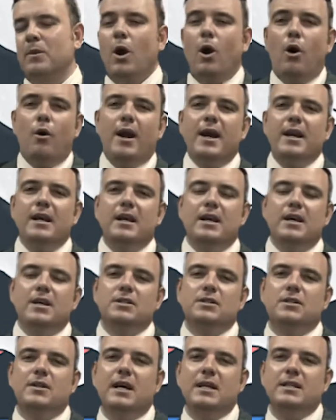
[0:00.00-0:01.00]
All right,
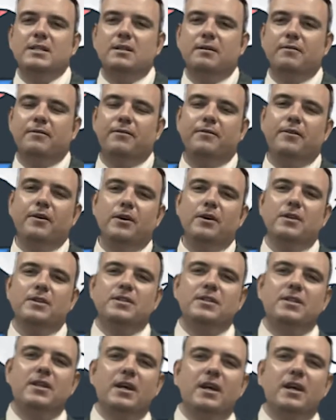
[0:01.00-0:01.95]
so that's the first.